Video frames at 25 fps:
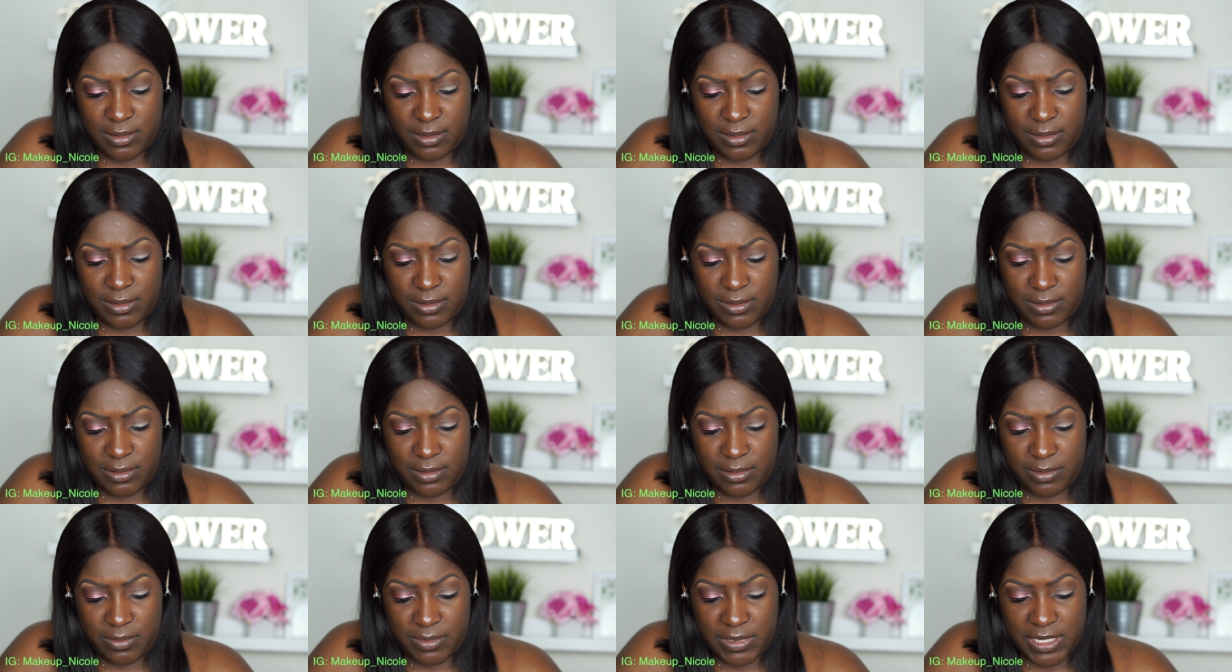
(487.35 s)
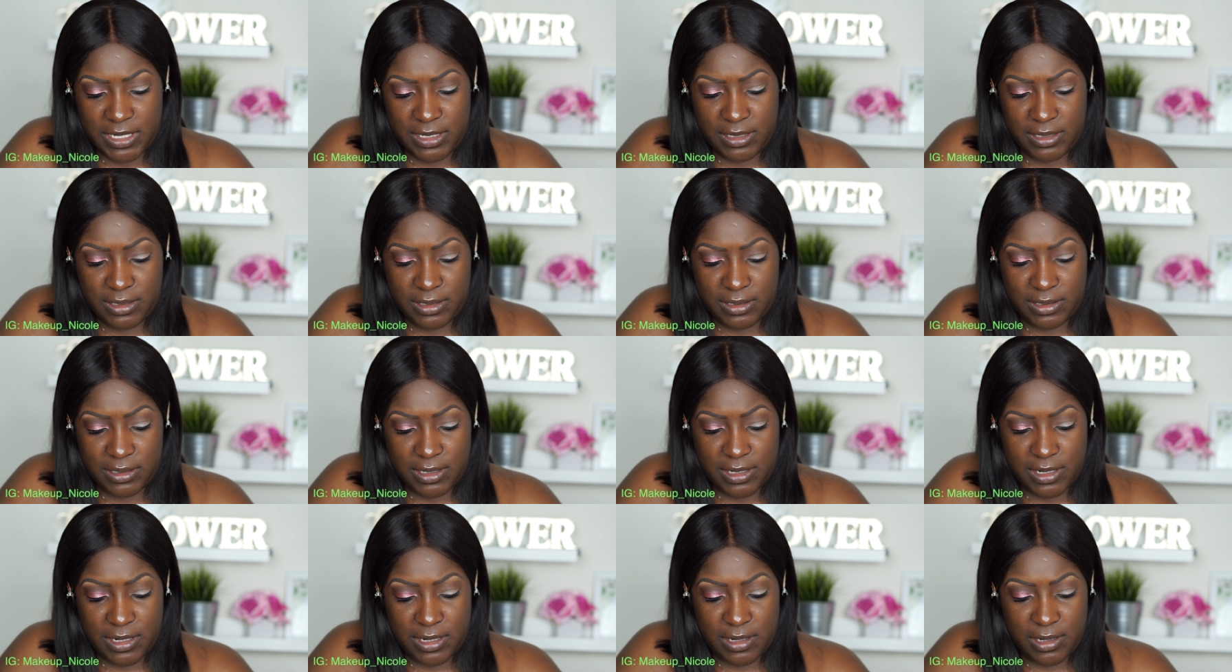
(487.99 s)
are some
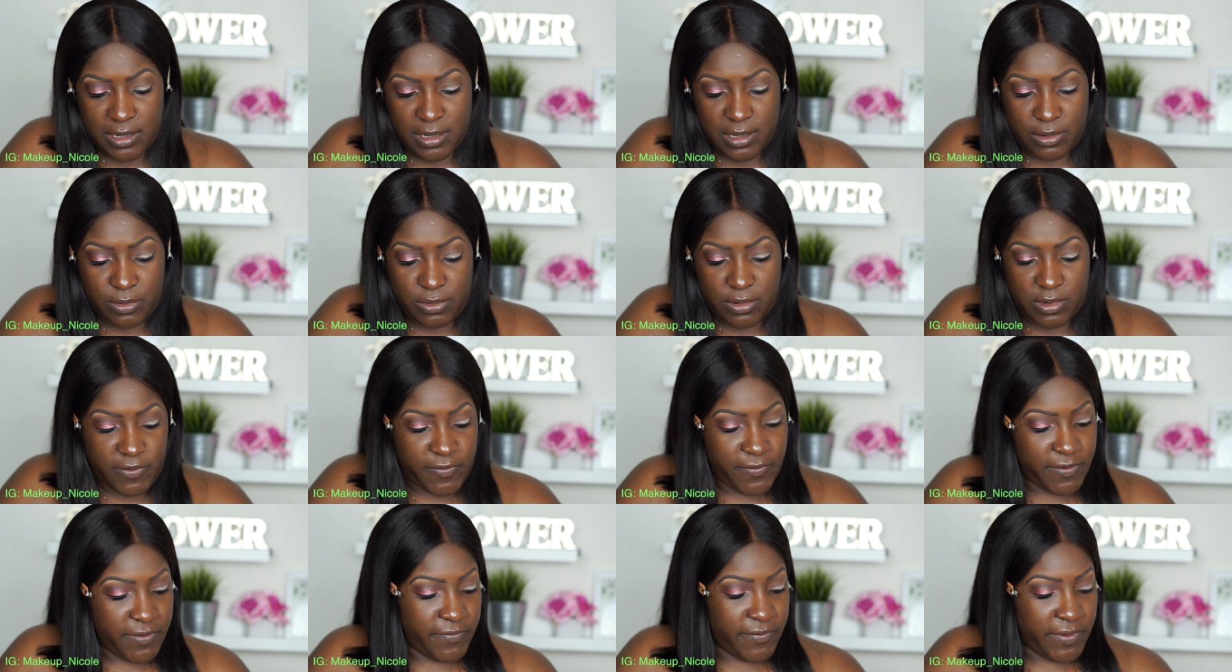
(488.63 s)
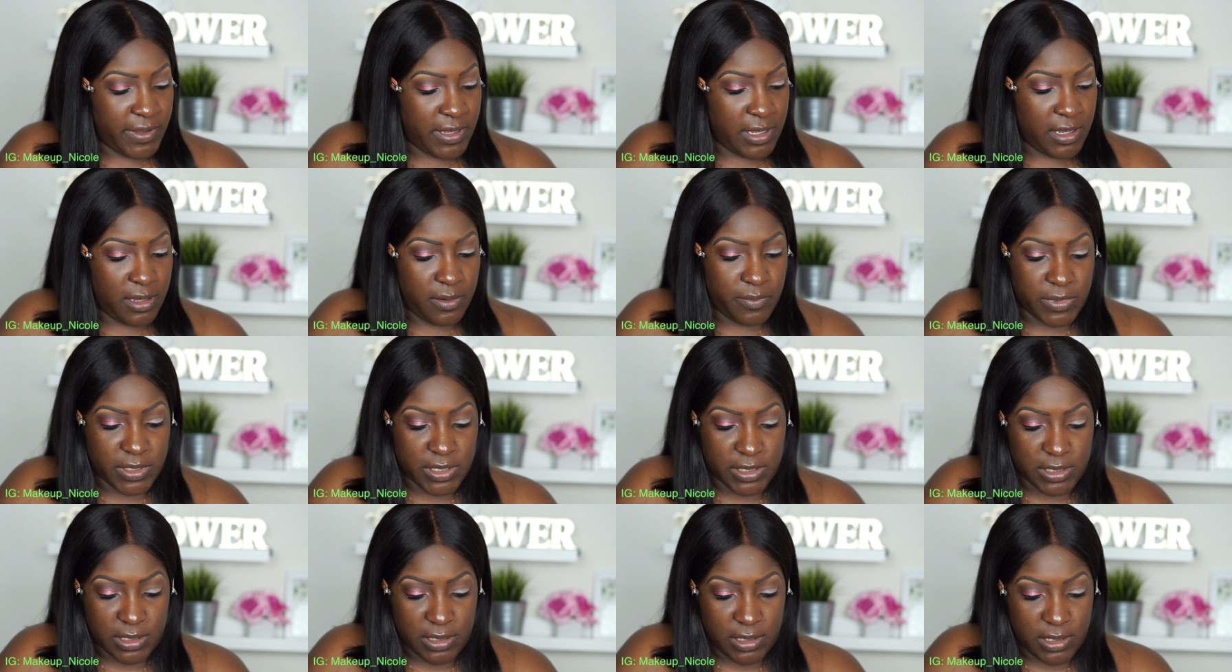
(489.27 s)
lashes that I got off of
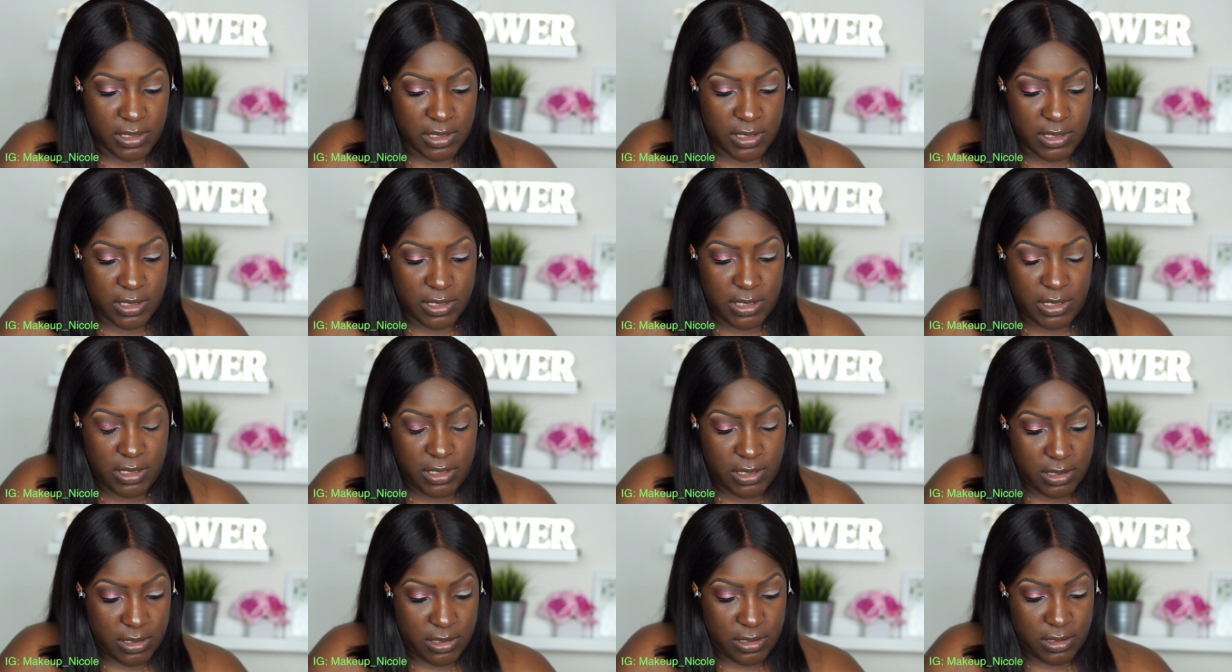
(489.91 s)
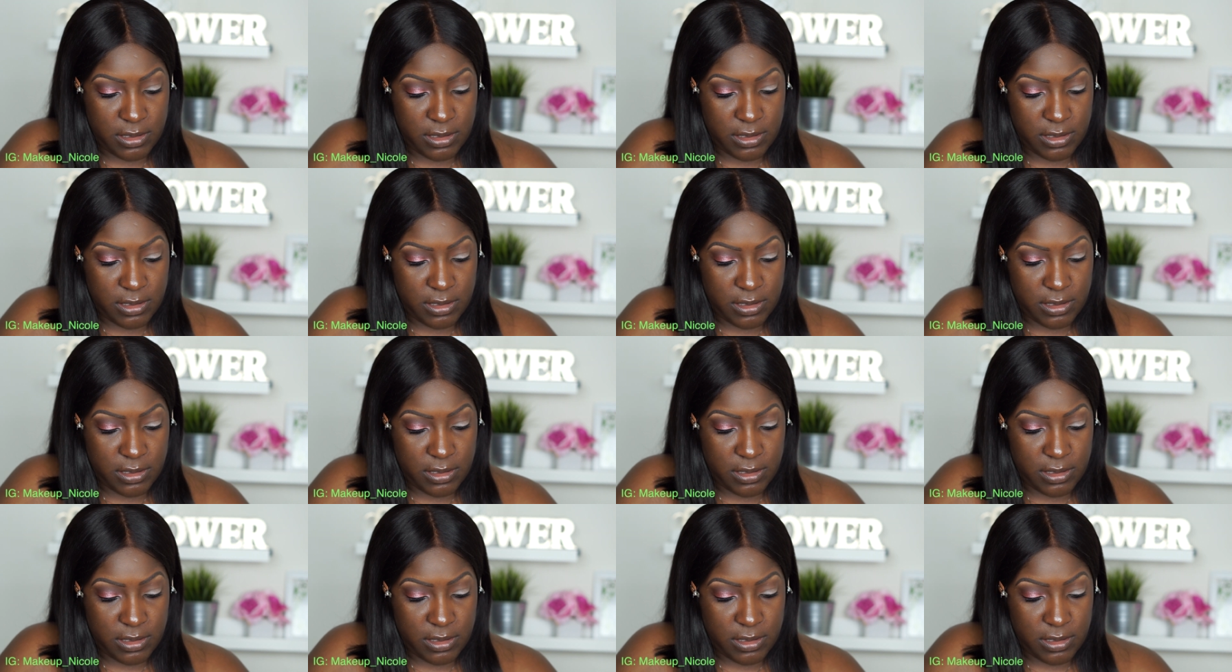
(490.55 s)
Amazon.